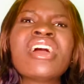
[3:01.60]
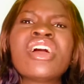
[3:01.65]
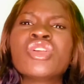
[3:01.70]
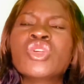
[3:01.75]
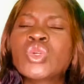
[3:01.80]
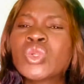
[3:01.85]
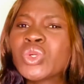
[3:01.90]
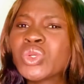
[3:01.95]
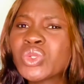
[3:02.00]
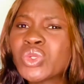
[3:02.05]
you
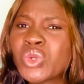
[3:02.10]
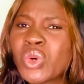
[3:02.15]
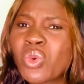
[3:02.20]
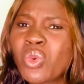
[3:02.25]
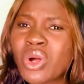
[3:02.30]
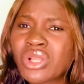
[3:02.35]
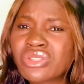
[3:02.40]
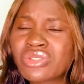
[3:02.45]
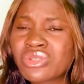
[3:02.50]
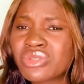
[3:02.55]
don't know
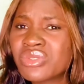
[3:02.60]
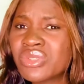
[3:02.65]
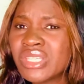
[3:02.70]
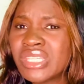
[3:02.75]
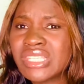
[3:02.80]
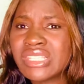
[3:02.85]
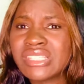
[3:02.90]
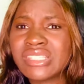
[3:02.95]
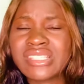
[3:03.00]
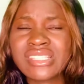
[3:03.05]
what to do
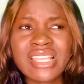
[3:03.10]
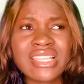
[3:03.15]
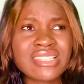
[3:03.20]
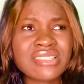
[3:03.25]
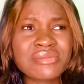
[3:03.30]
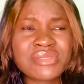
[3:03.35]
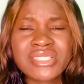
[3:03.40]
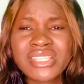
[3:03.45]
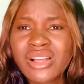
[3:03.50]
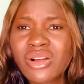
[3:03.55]
in certain
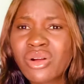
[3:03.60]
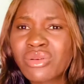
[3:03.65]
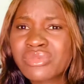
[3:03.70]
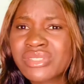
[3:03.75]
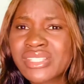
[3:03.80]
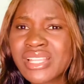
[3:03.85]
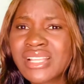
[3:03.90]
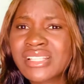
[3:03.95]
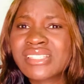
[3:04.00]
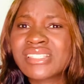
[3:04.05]

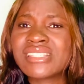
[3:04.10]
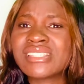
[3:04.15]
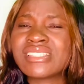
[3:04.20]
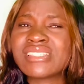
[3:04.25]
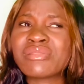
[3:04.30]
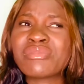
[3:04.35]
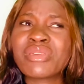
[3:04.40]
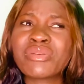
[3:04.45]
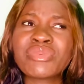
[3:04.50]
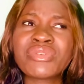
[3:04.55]
circumstances, the
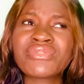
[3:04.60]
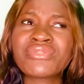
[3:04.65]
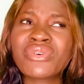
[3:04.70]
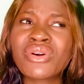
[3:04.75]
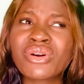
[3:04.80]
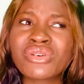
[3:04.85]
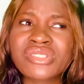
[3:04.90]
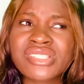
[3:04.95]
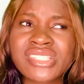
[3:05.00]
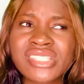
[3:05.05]
baby
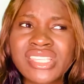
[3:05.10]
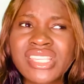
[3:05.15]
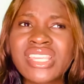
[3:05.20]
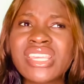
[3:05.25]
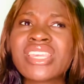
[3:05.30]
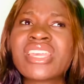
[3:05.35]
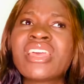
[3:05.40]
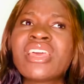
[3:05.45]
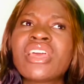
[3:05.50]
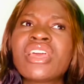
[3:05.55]
falls sick,
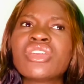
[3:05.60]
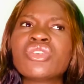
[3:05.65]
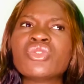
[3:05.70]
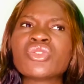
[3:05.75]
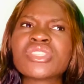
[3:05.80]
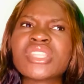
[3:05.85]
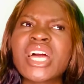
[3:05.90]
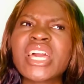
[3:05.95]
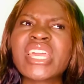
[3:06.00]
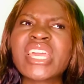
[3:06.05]
you
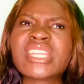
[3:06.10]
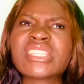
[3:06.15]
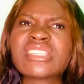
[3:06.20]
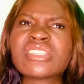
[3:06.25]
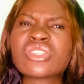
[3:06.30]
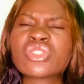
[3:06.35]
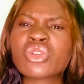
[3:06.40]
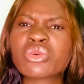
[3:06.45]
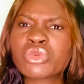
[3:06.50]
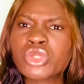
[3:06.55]
start getting
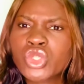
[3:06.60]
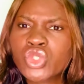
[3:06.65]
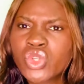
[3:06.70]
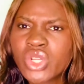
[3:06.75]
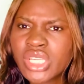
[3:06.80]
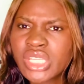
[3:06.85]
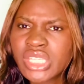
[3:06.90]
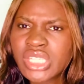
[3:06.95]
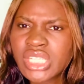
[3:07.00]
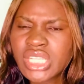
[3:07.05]
some
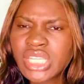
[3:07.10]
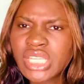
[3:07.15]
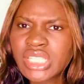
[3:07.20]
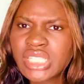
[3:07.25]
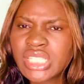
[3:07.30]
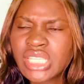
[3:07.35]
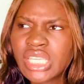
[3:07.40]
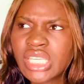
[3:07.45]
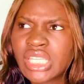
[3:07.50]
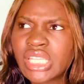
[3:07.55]
strange things
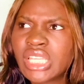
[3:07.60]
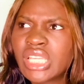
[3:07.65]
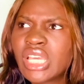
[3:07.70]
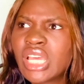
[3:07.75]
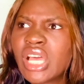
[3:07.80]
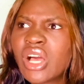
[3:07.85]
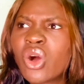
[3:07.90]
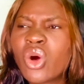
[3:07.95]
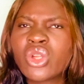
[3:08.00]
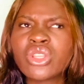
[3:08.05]

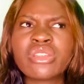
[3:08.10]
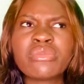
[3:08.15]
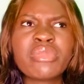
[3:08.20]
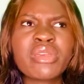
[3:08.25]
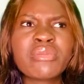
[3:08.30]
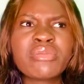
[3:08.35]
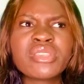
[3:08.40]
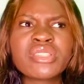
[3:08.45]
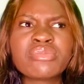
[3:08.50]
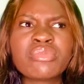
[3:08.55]
on the
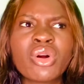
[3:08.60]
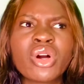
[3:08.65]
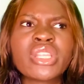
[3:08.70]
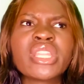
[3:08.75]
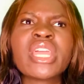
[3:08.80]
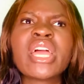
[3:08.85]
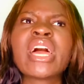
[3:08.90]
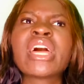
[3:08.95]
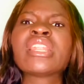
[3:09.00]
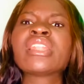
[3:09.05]
baby's body.
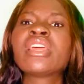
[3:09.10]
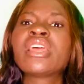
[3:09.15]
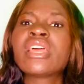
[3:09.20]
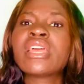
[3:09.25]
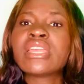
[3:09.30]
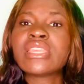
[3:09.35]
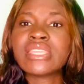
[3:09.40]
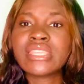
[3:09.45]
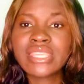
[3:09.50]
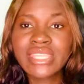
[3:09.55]
And
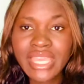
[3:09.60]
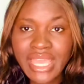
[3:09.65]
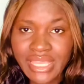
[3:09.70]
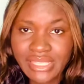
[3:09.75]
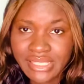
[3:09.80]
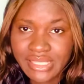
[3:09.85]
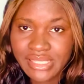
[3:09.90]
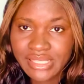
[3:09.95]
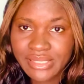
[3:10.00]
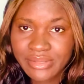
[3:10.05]

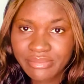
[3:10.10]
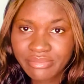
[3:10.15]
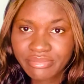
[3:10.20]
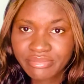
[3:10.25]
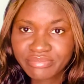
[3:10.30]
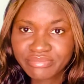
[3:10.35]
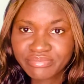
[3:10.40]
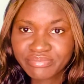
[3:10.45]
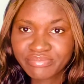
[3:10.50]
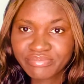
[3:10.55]
yes,
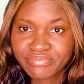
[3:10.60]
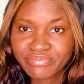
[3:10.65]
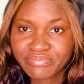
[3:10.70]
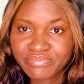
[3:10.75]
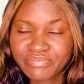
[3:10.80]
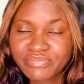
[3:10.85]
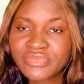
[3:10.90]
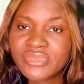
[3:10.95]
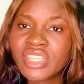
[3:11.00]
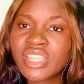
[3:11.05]

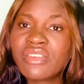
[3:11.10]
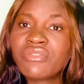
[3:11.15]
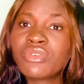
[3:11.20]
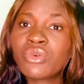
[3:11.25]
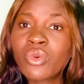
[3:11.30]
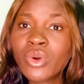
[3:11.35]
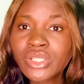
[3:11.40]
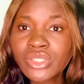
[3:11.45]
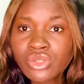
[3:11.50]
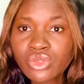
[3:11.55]
if you
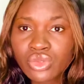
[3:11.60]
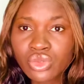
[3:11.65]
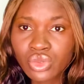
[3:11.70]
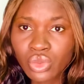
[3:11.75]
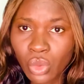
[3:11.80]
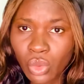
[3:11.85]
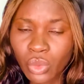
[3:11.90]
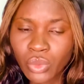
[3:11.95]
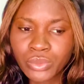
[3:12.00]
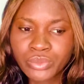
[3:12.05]
want to
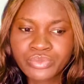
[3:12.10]
know,